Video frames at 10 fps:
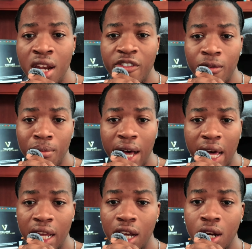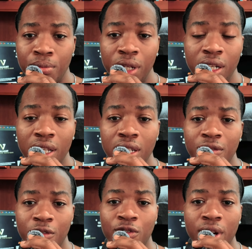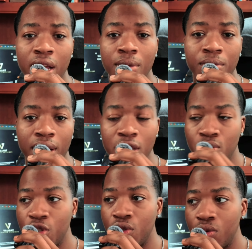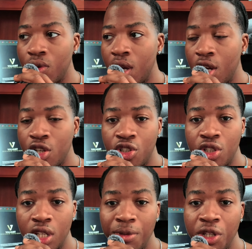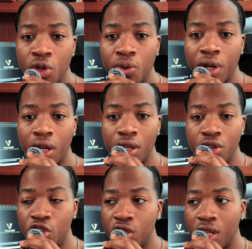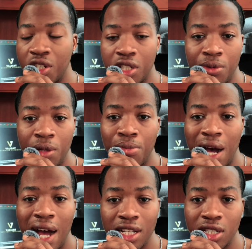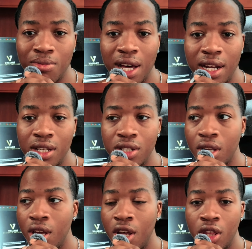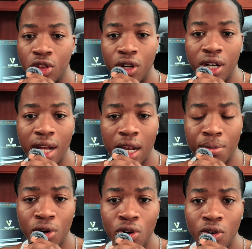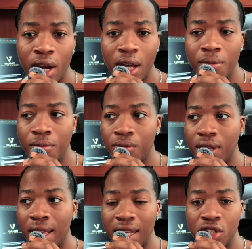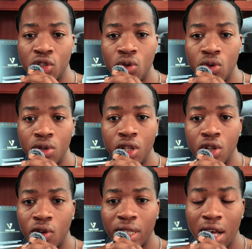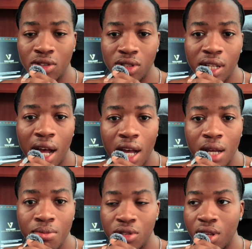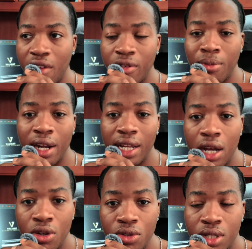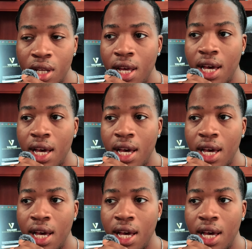different body, a completely different frame. That's what you should be doing. You shouldn't just be buying somebody's $30 program that they sold, you know, a thousand times to everybody else